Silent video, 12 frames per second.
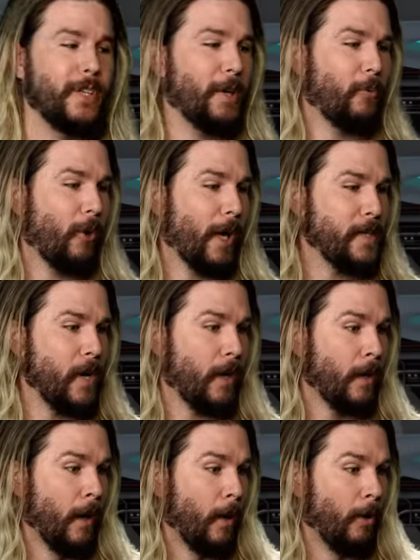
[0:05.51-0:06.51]
where I
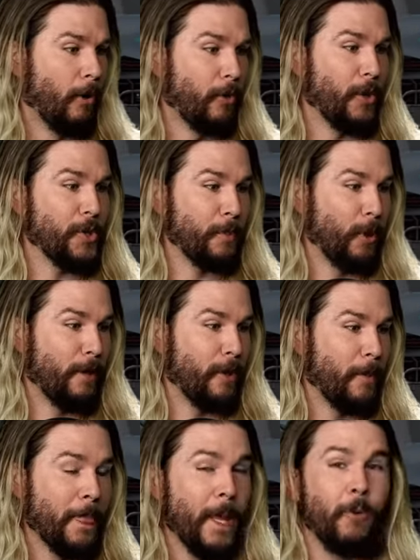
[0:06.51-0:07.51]
talk. Oh, there's a preview!
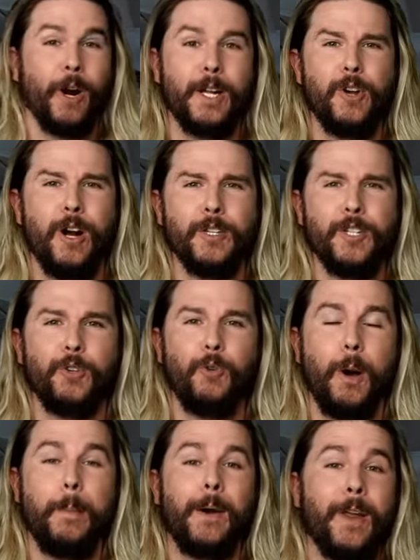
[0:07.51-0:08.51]
Where I talk to you
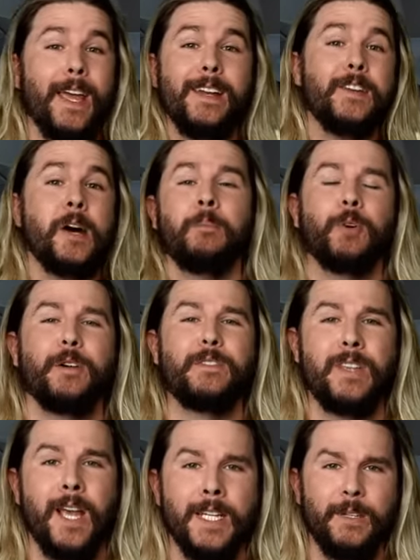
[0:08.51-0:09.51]
about a number of
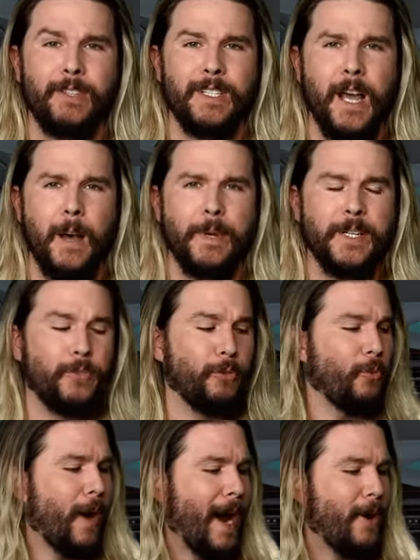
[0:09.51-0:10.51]
scientific topics
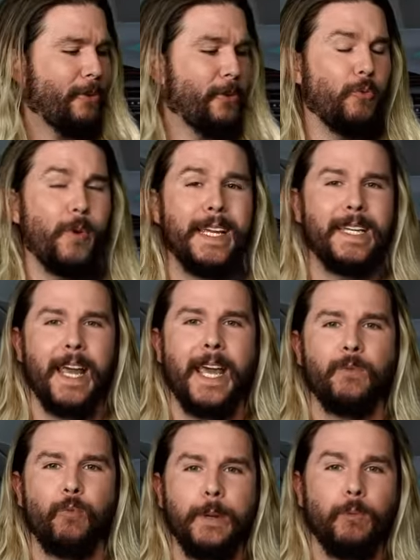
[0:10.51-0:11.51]
throughout the week,
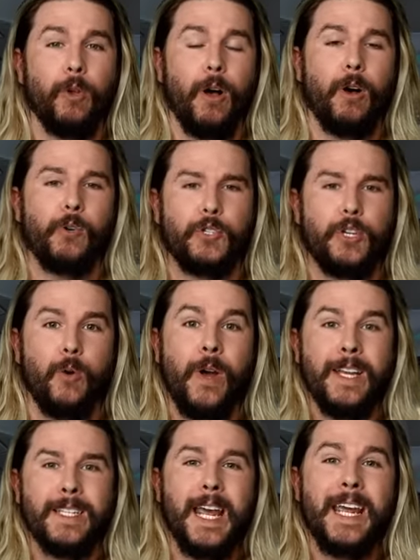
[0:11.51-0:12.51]
and we will also
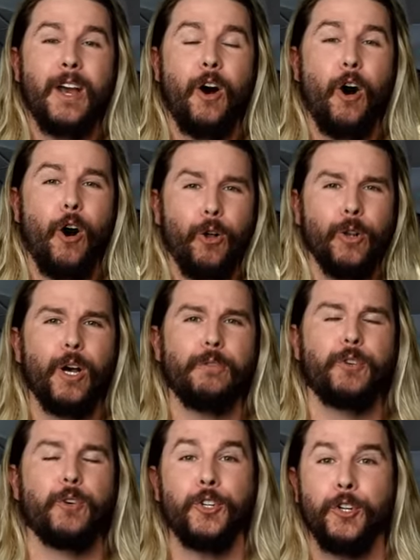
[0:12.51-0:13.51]
take all of
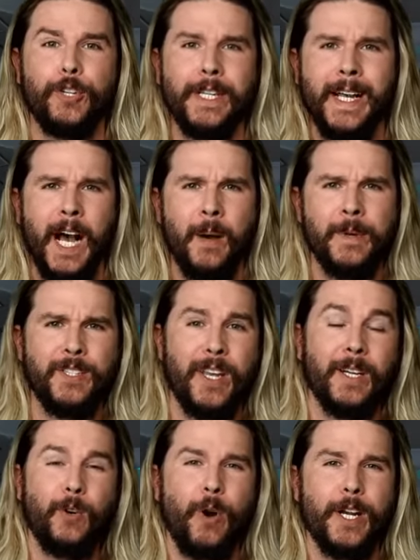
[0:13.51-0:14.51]
your nerdy comments
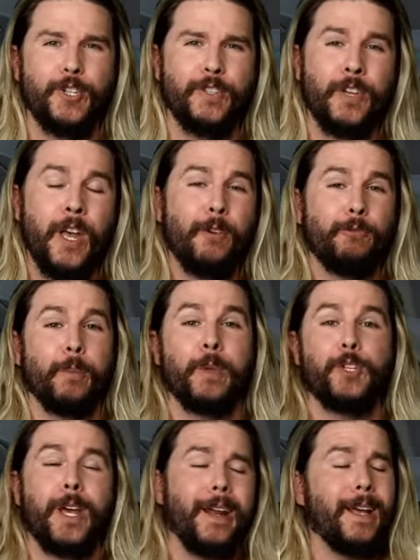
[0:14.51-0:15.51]
and questions from the
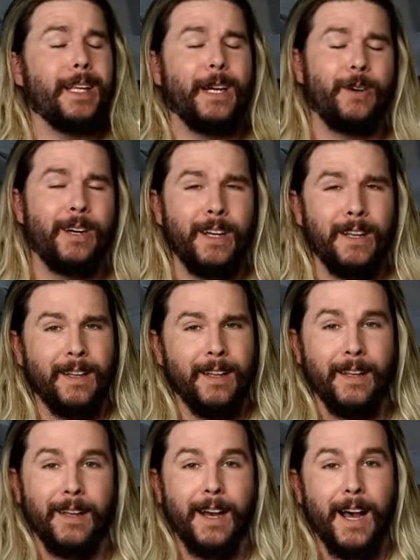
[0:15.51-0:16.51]
chat. Hello,
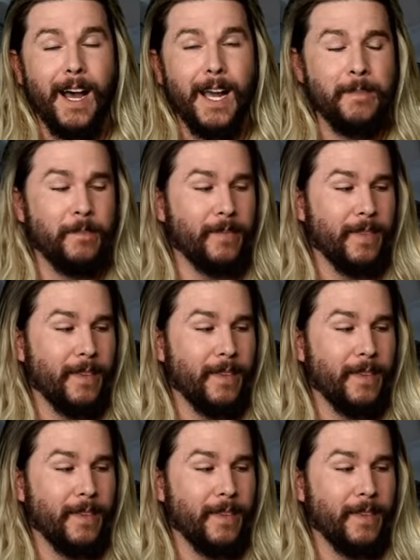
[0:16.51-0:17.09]
I'm